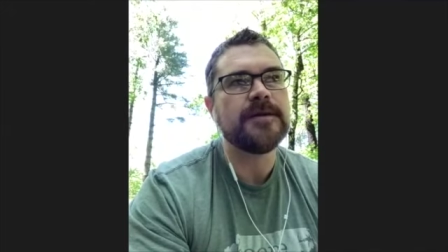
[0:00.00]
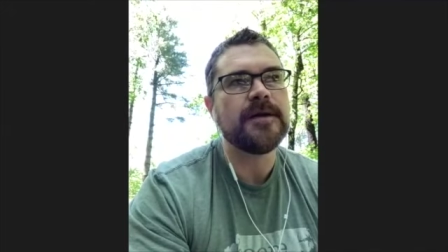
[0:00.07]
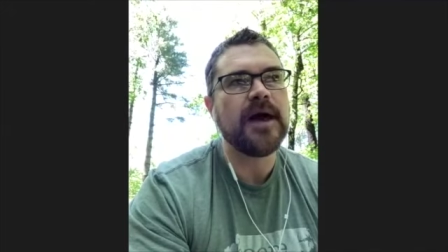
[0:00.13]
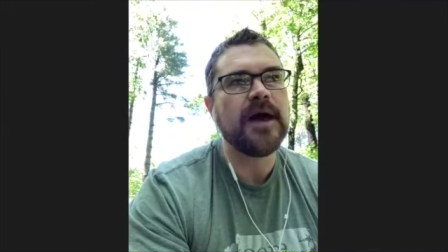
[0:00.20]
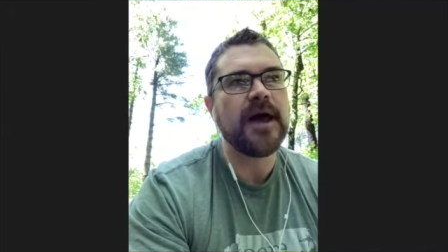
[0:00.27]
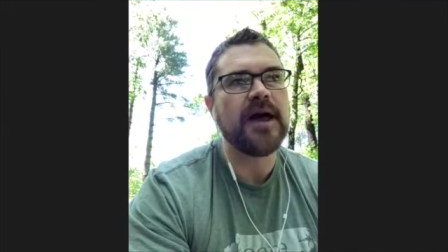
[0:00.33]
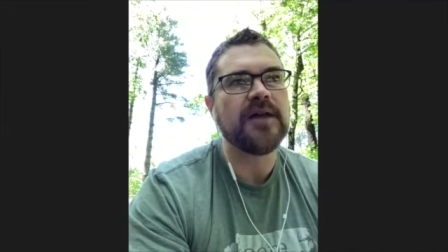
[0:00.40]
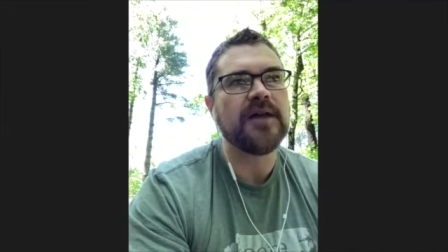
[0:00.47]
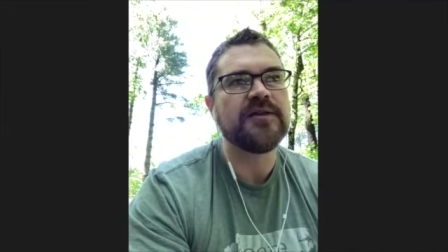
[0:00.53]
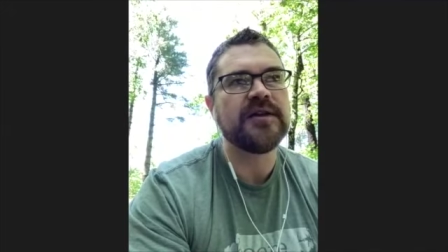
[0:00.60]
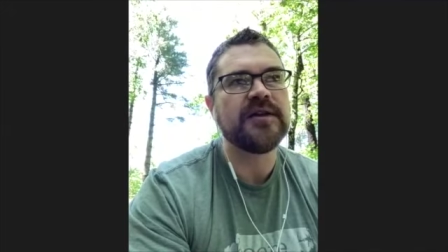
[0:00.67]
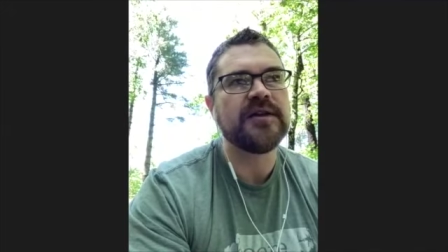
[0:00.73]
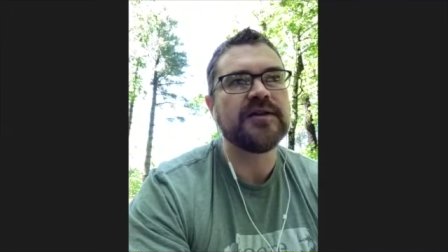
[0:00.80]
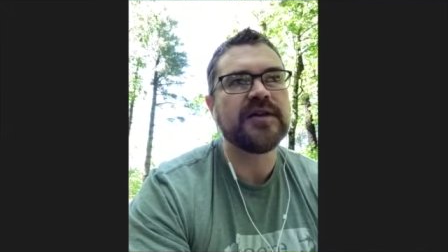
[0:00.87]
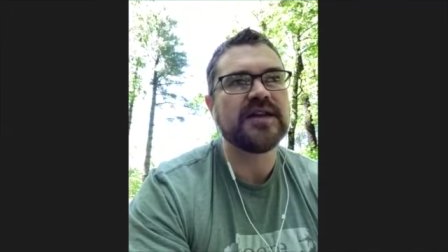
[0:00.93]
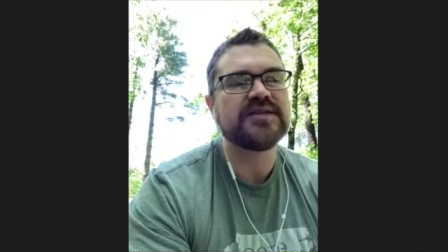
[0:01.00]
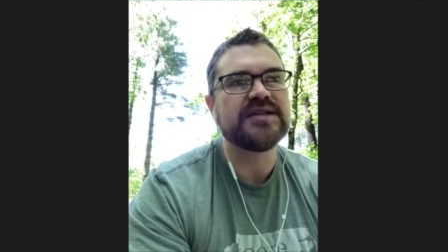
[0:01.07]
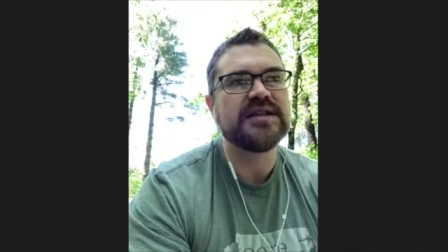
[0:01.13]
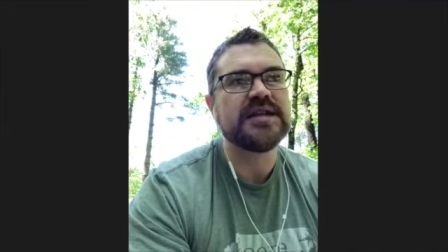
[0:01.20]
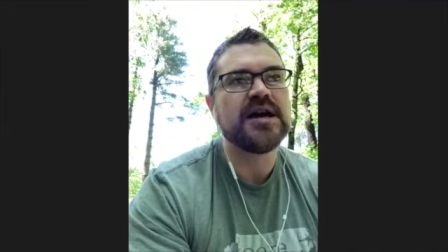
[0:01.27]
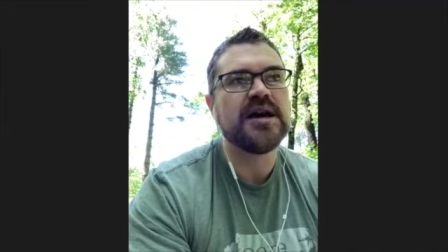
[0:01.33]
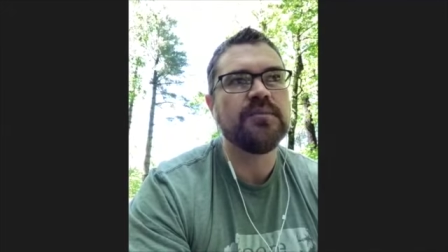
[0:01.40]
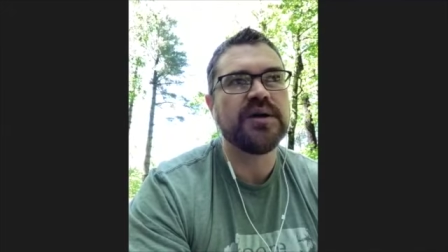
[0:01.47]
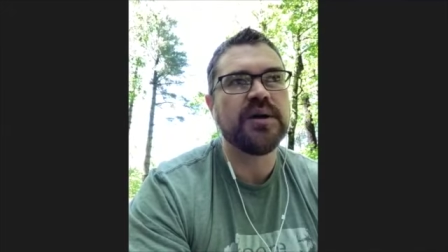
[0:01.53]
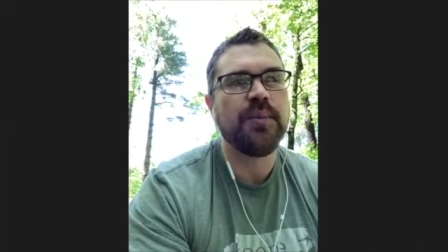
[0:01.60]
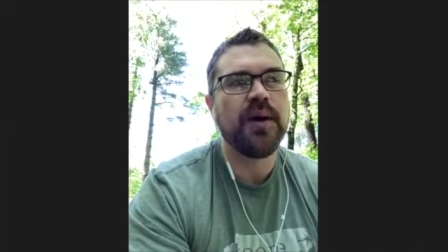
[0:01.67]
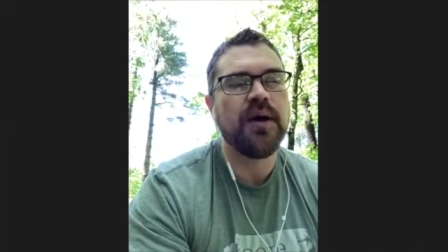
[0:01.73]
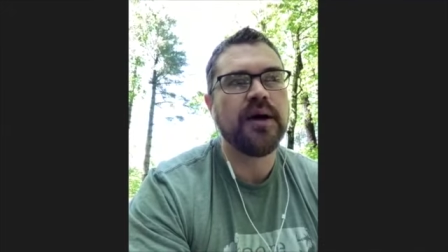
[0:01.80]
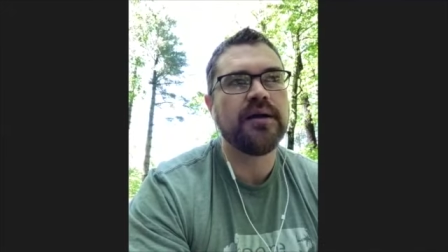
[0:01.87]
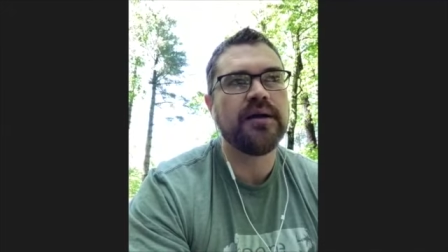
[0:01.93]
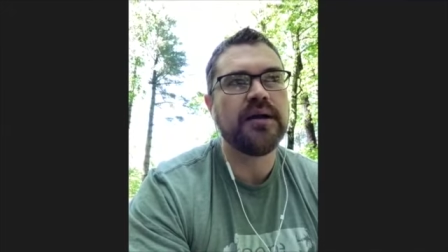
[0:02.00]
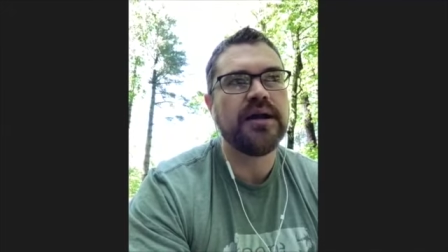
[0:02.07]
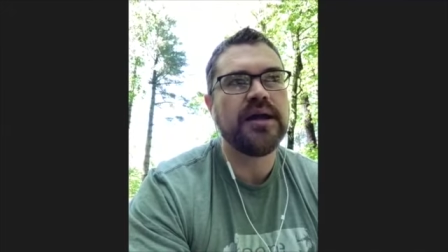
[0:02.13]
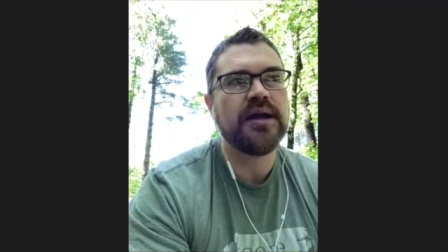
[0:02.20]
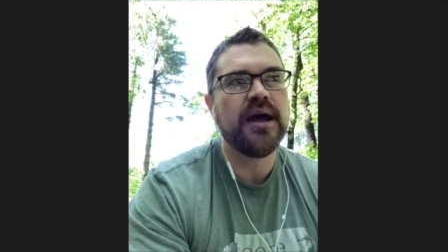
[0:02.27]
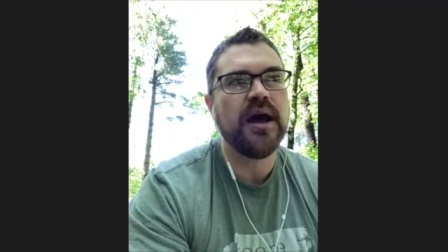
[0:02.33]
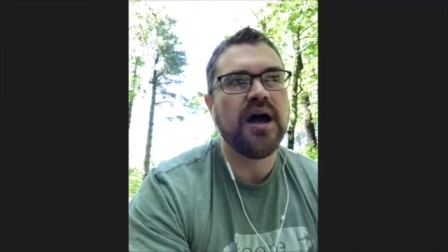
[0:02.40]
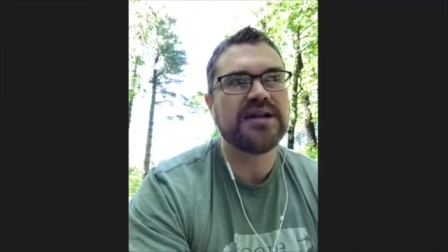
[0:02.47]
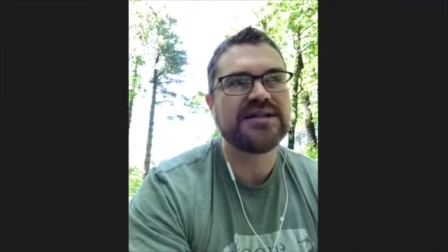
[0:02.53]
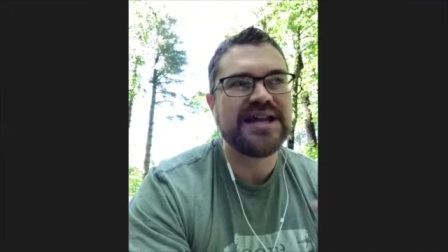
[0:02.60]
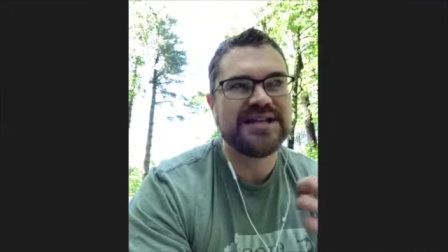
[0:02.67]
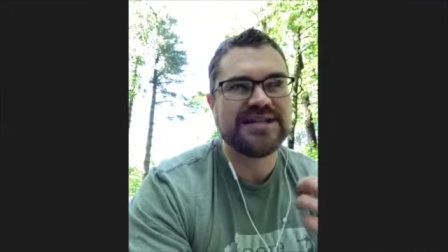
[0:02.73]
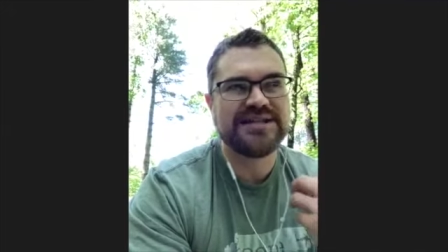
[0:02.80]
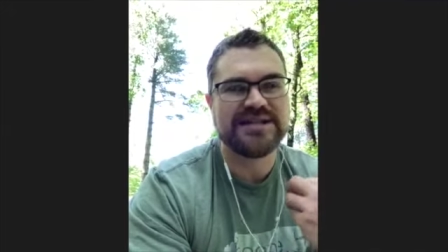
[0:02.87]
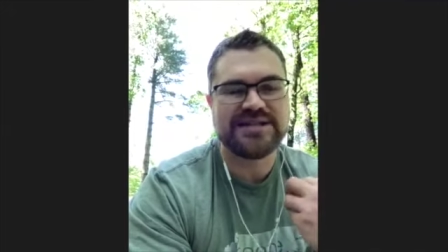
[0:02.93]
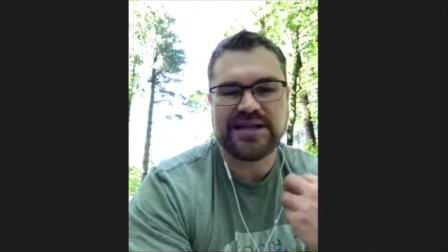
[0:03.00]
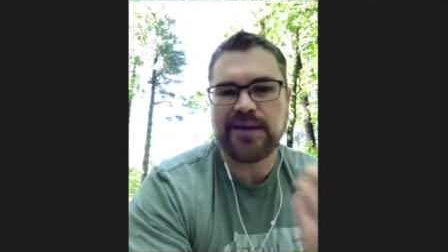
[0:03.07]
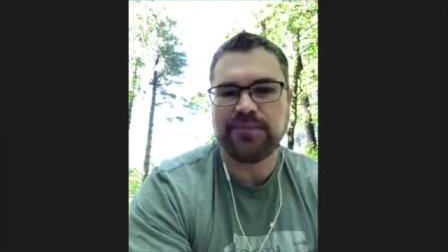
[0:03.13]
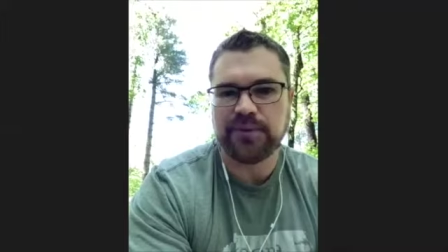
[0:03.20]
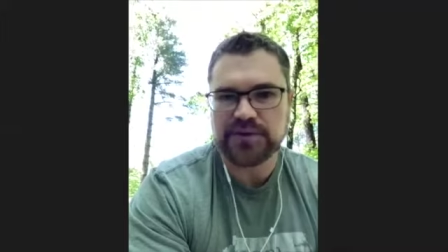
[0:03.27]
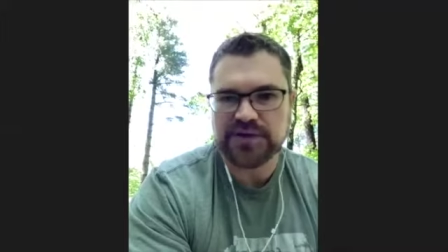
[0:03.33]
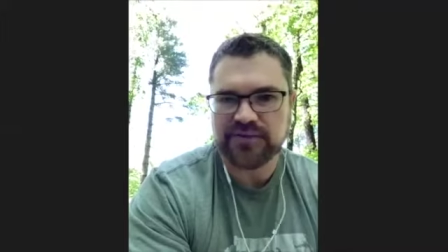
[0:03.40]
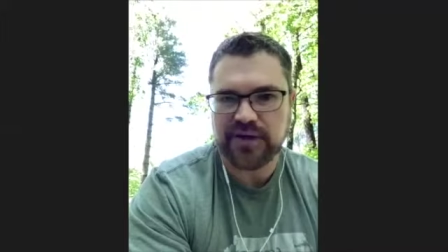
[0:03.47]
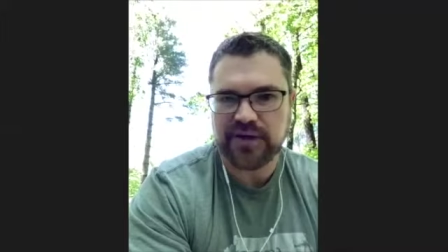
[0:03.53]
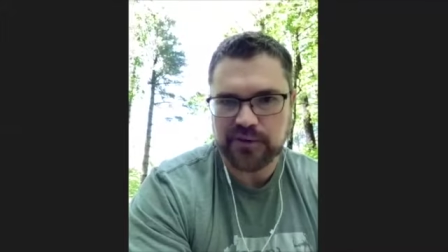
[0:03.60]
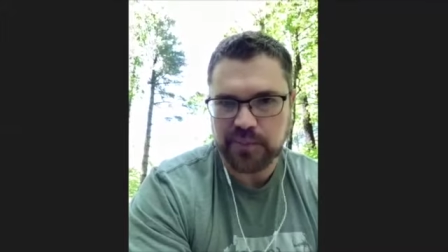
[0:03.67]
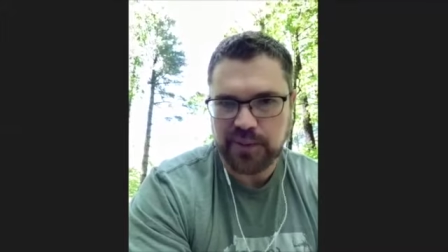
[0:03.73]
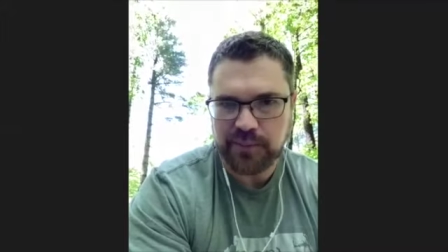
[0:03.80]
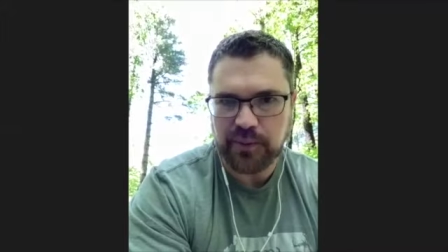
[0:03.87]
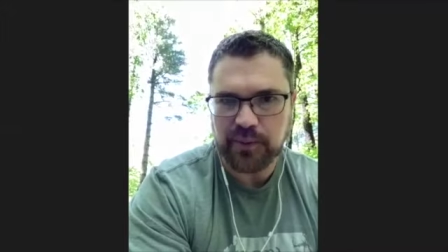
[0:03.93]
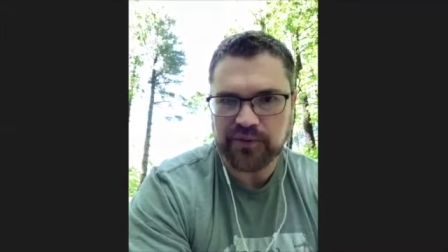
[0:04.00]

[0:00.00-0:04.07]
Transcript: I, I think that's incumbent upon it, us as disciplers of other people.